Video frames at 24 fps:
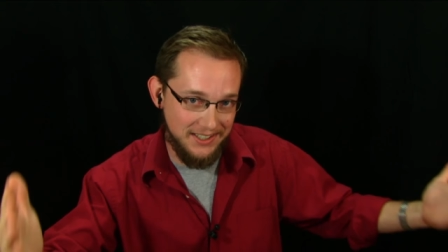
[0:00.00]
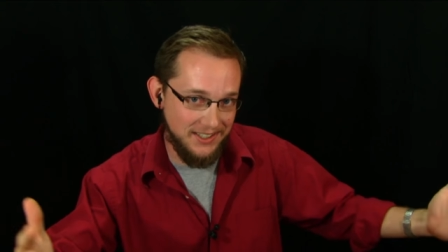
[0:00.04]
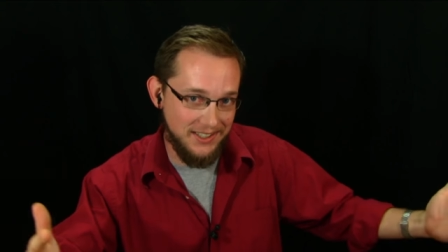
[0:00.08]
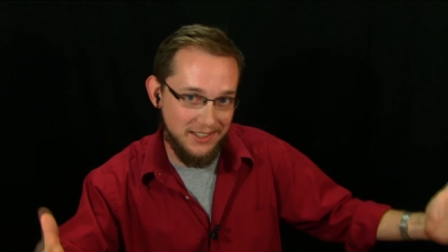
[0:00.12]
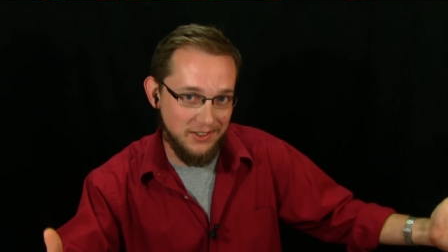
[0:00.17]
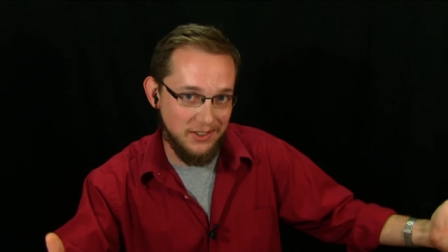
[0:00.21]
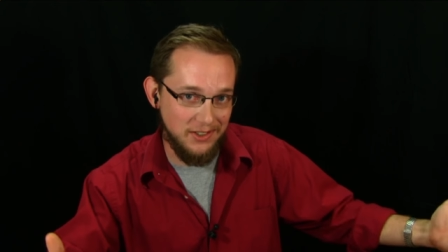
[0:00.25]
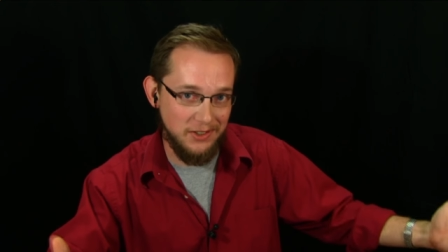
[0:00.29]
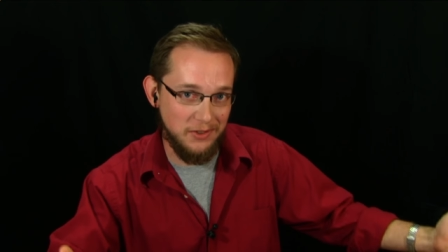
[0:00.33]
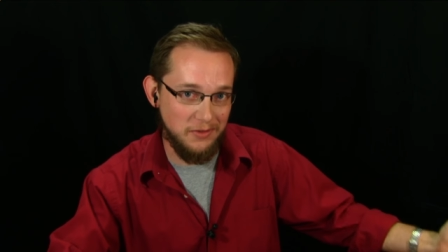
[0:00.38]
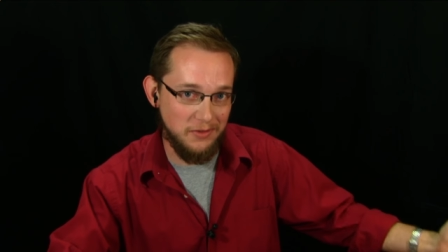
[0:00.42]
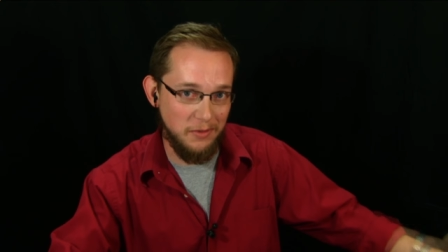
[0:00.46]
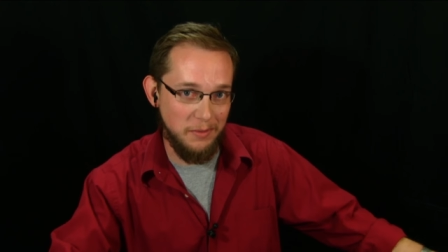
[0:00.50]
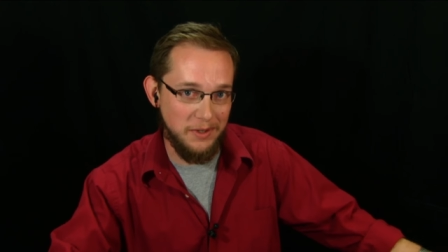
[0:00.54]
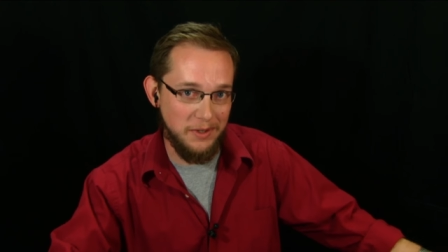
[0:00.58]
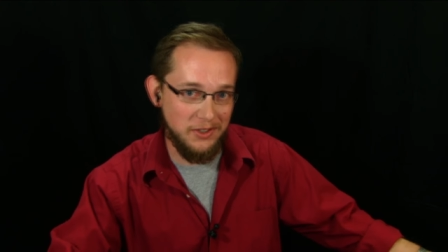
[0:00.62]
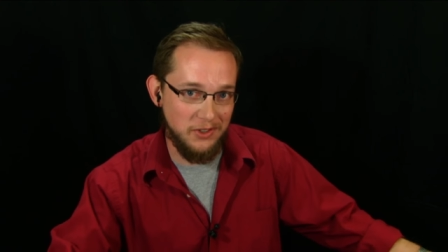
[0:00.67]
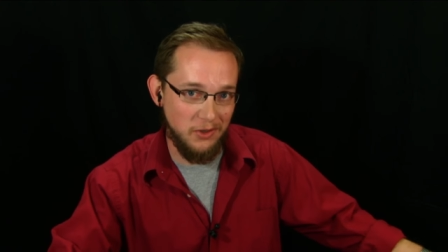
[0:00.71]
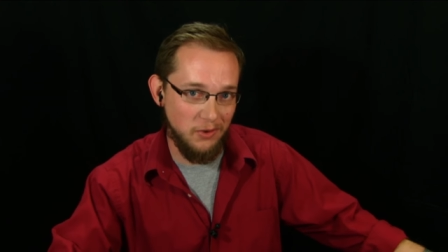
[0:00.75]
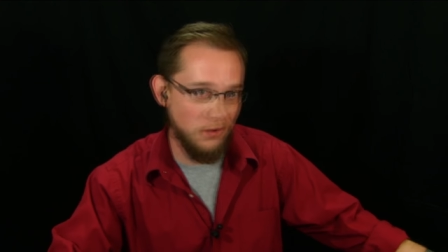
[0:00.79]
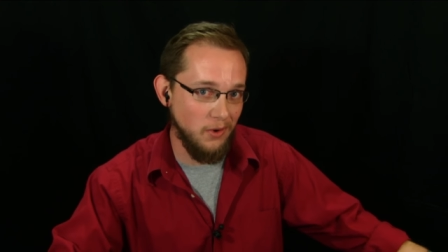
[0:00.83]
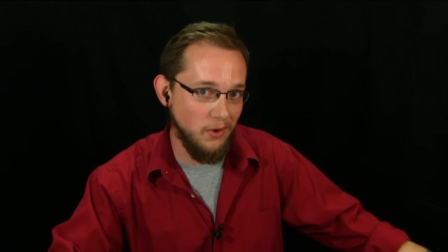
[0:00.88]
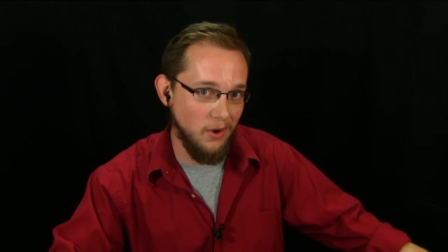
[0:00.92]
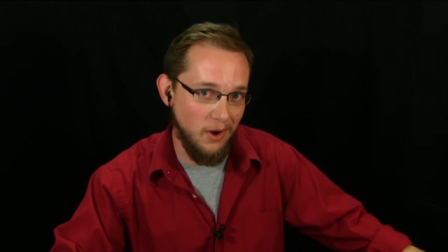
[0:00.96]
assistance from
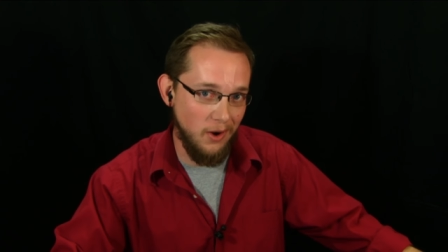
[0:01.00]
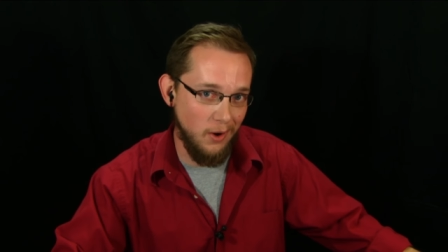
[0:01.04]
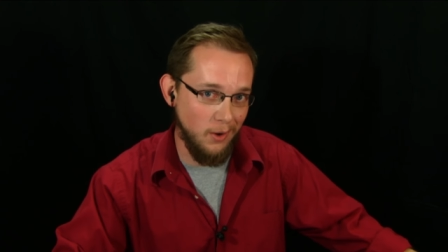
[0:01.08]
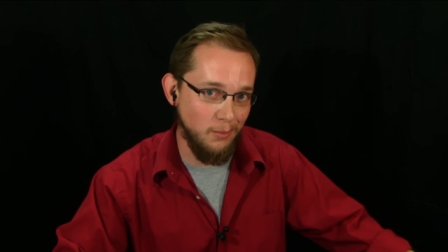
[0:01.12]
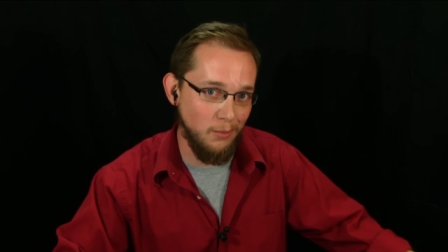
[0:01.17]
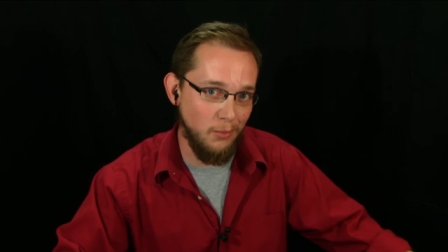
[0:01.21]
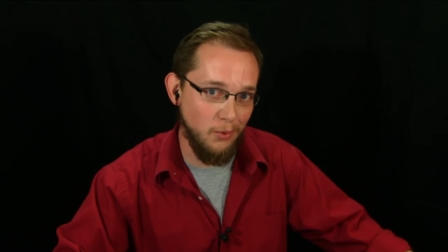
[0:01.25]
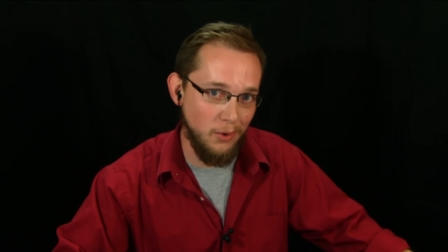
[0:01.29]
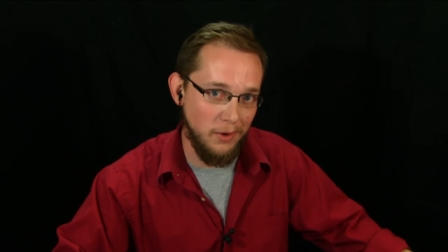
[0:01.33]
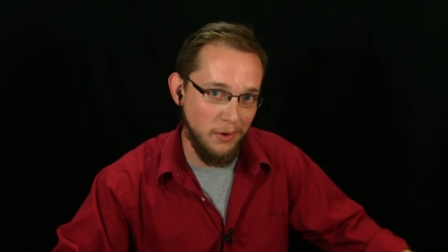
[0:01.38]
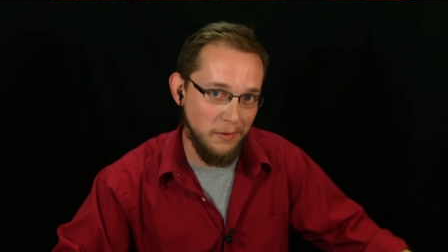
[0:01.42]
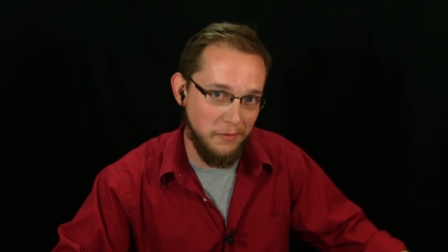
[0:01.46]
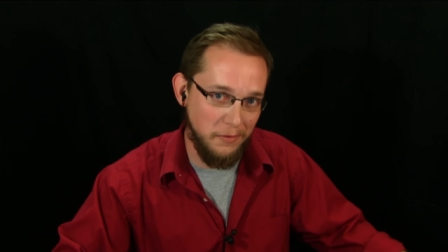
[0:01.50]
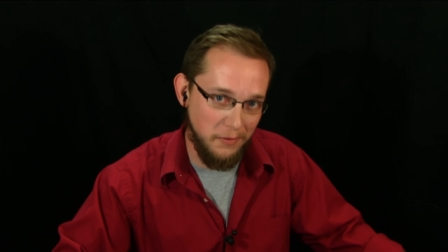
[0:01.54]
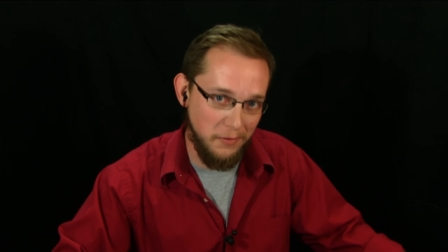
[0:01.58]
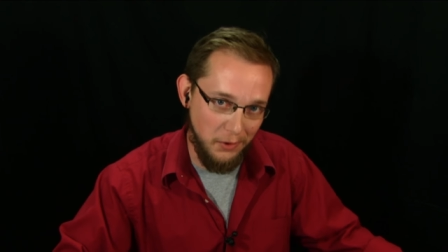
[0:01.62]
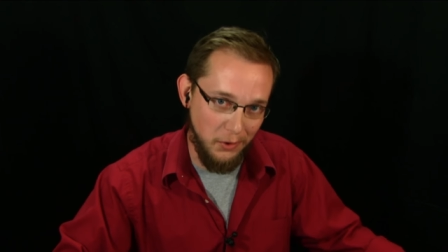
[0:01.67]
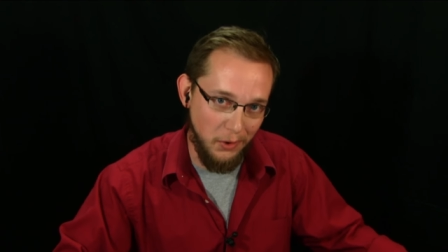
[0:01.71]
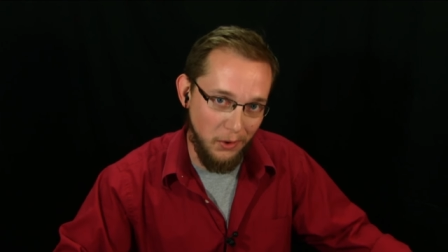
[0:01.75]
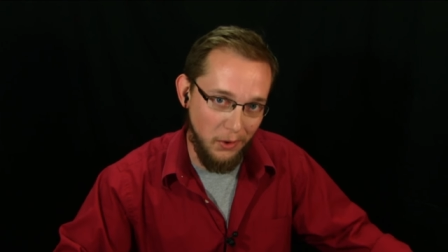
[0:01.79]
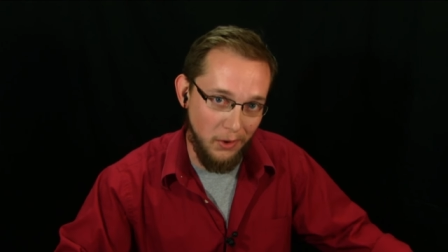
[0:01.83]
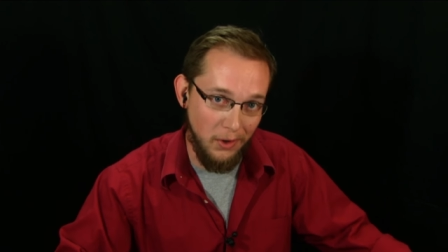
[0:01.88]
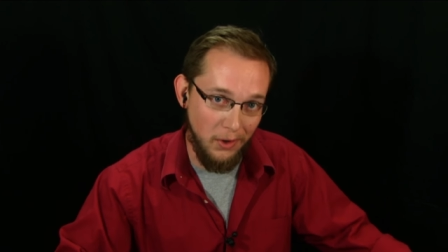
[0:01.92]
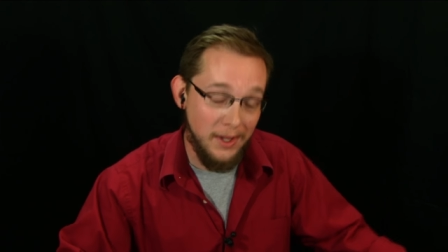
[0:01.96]
its own onboard
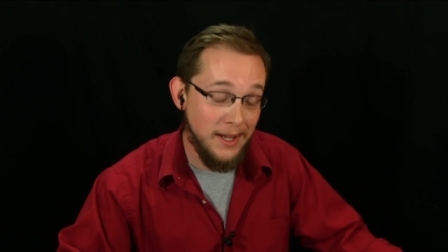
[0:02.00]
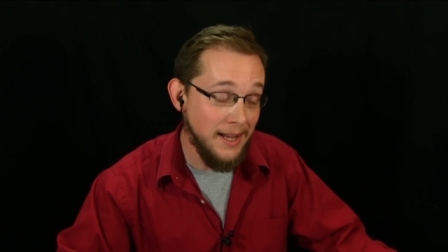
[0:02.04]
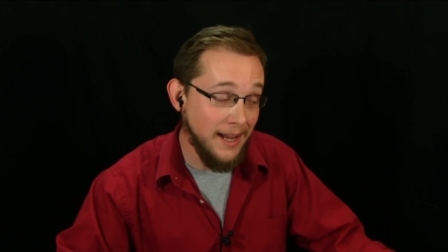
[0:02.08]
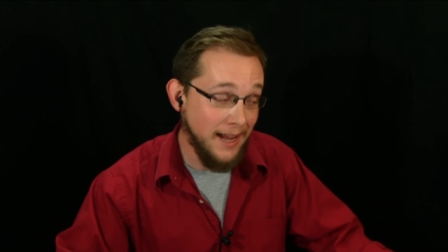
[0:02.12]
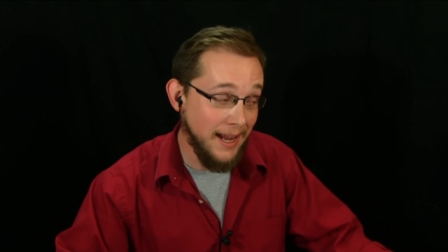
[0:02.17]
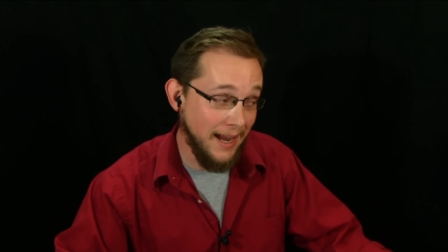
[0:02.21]
fuel.